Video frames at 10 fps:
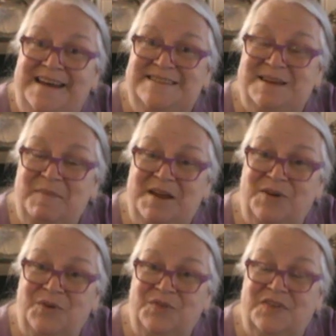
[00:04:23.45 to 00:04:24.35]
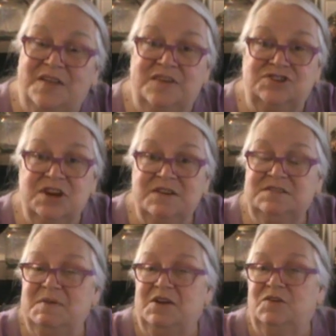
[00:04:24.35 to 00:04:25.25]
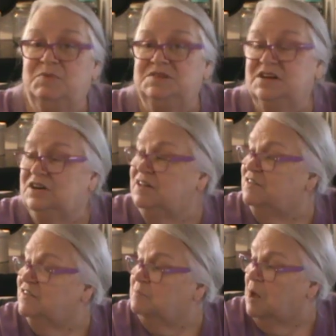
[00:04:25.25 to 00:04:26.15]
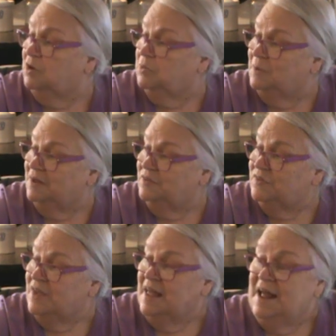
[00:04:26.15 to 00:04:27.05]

tomatoes, the cherry tomatoes, particularly the smaller ones.